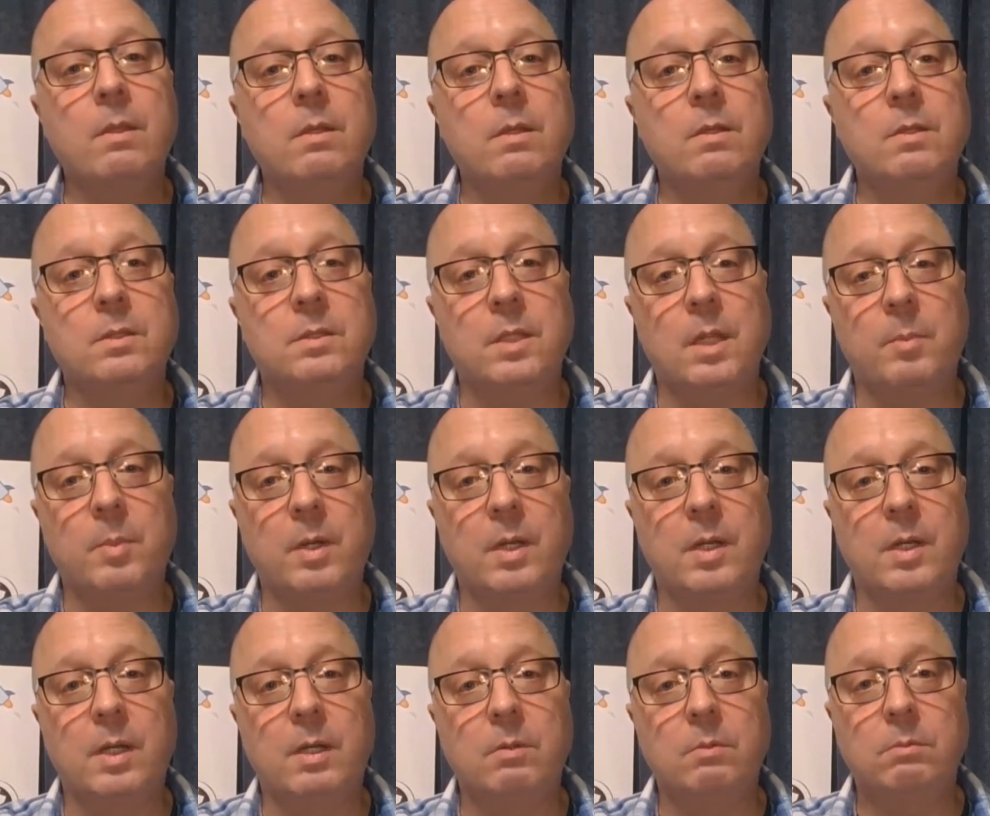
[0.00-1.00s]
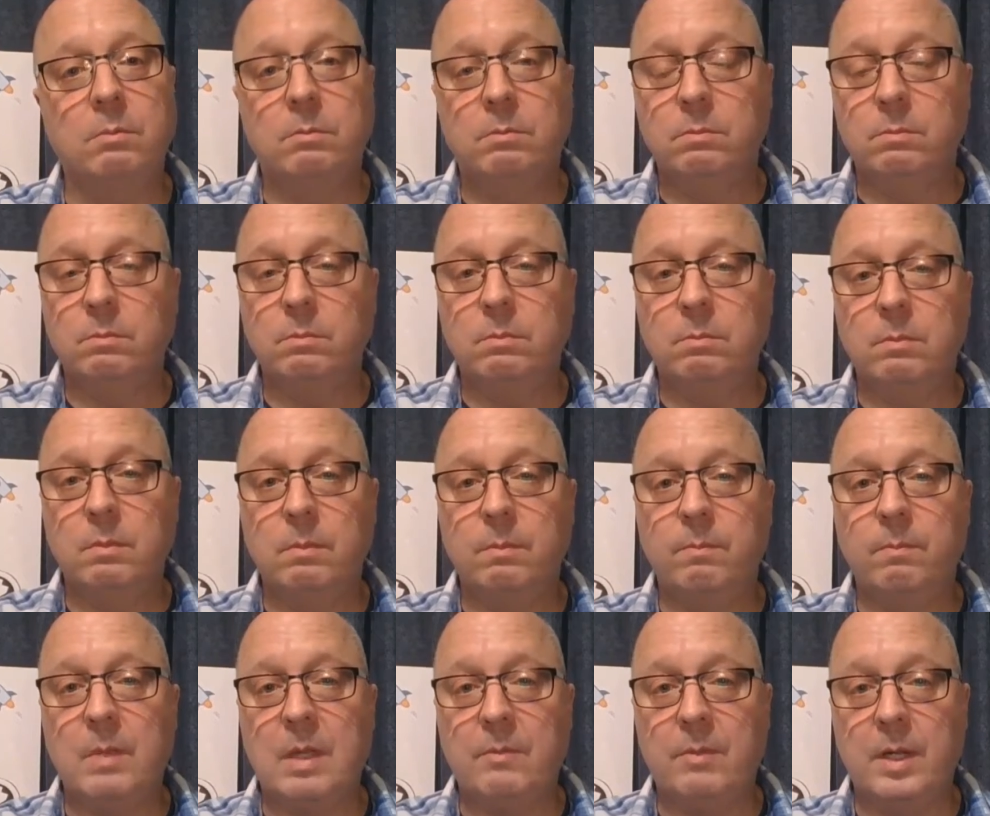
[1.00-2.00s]
set up an account,
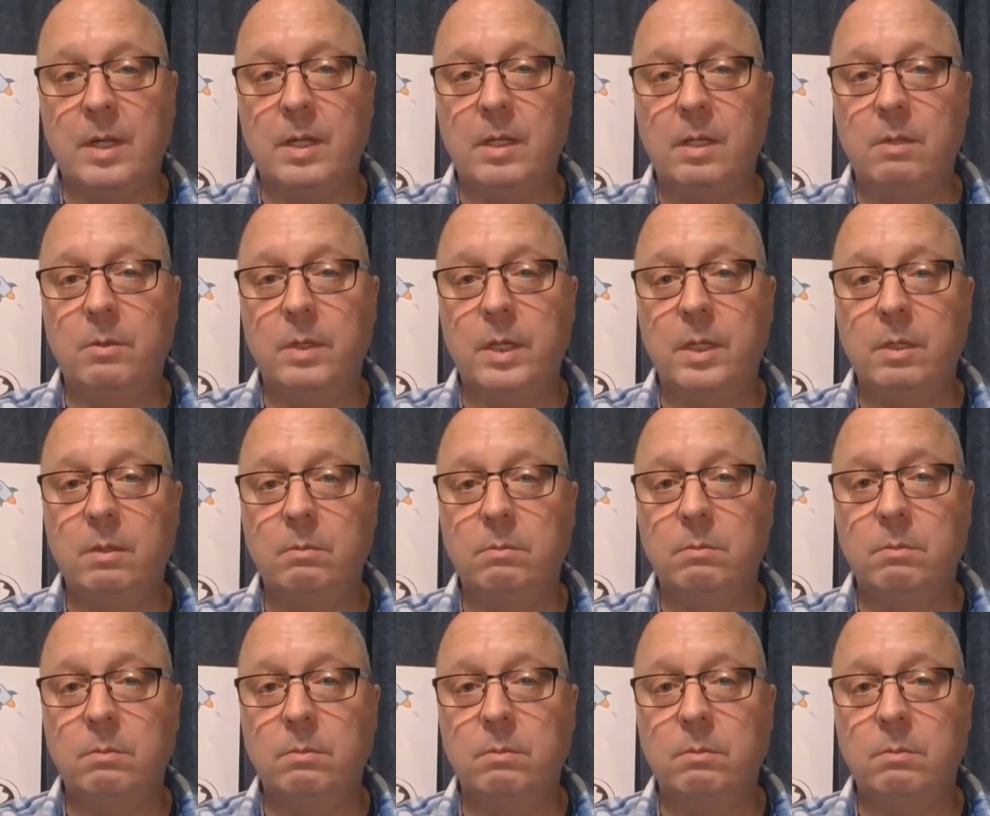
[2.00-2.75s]
have an ID ready.